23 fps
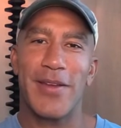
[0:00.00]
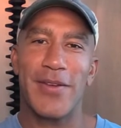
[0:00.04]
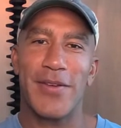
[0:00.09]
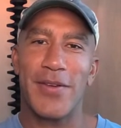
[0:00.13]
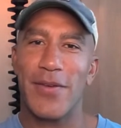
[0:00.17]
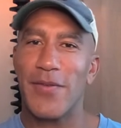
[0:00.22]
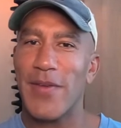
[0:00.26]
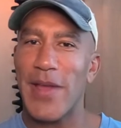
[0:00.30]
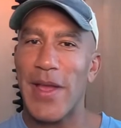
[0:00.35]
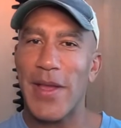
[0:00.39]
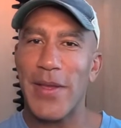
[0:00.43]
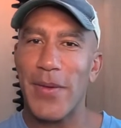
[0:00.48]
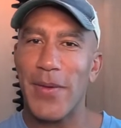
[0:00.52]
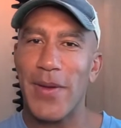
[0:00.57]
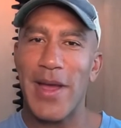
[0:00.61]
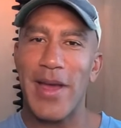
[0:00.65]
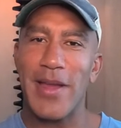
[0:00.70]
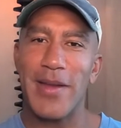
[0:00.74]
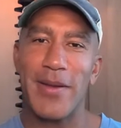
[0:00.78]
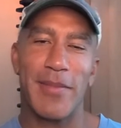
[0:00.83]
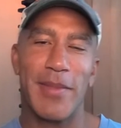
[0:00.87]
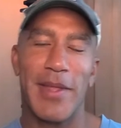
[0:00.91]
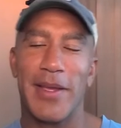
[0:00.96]
Into your value
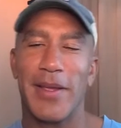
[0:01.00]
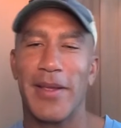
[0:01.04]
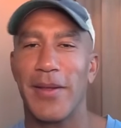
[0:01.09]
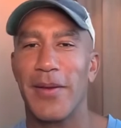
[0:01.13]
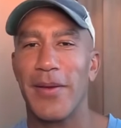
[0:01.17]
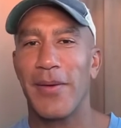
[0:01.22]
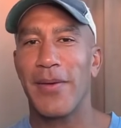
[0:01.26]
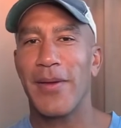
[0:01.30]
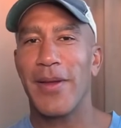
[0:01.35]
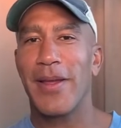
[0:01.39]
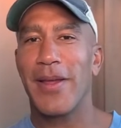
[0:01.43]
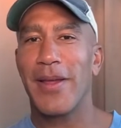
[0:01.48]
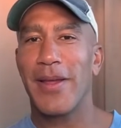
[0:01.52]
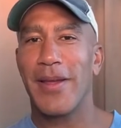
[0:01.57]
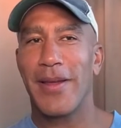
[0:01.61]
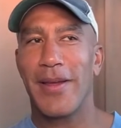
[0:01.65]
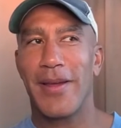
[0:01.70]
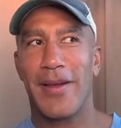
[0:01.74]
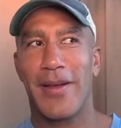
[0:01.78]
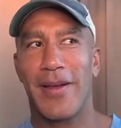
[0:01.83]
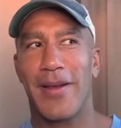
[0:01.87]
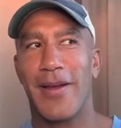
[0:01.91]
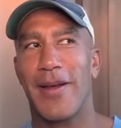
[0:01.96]
add. And I'm like, you know,
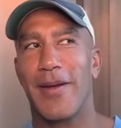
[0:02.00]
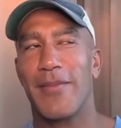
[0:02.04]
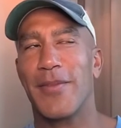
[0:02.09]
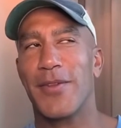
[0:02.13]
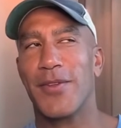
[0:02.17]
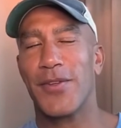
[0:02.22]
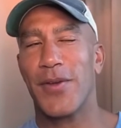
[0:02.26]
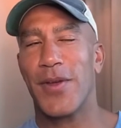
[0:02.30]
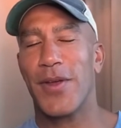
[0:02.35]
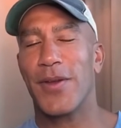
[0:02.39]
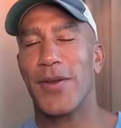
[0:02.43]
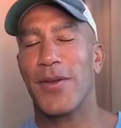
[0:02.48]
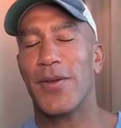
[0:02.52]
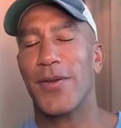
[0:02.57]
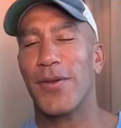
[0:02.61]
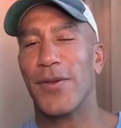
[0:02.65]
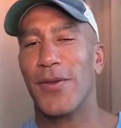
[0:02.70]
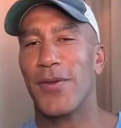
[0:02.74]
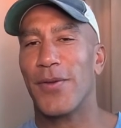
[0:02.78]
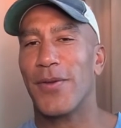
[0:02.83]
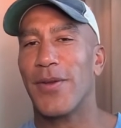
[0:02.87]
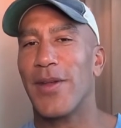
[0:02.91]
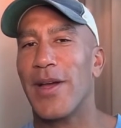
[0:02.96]
I'm the trader.
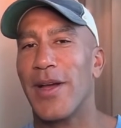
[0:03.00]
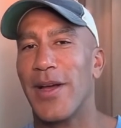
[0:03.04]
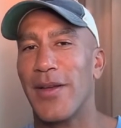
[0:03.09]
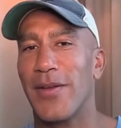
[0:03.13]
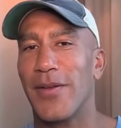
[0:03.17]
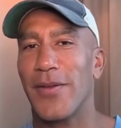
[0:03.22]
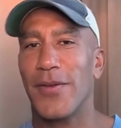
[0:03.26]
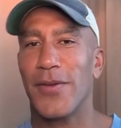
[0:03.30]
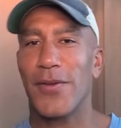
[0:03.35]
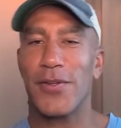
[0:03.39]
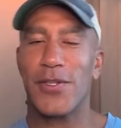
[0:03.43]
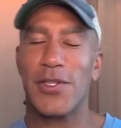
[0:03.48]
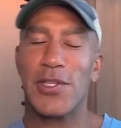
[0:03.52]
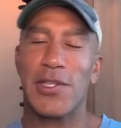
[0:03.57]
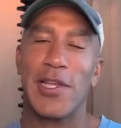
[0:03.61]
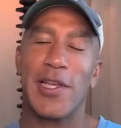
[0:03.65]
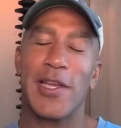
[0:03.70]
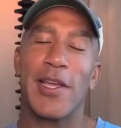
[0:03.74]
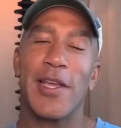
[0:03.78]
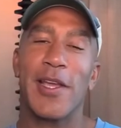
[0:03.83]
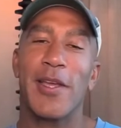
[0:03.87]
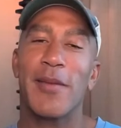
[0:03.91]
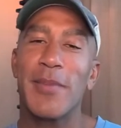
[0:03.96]
You're not. You're
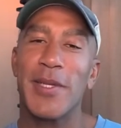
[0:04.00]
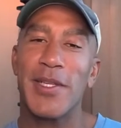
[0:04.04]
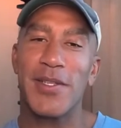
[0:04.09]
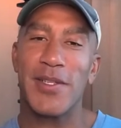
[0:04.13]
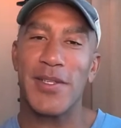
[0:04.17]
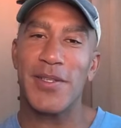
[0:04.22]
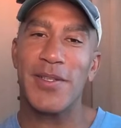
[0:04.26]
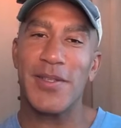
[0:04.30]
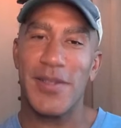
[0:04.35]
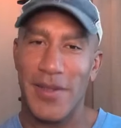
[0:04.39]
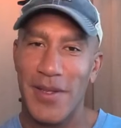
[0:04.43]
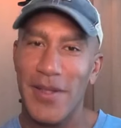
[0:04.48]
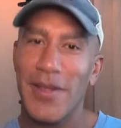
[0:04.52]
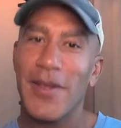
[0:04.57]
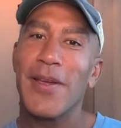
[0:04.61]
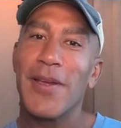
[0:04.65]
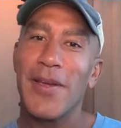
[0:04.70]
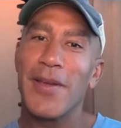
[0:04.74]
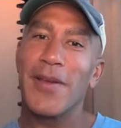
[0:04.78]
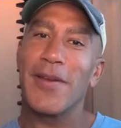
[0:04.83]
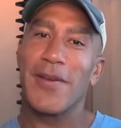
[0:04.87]
slinging images.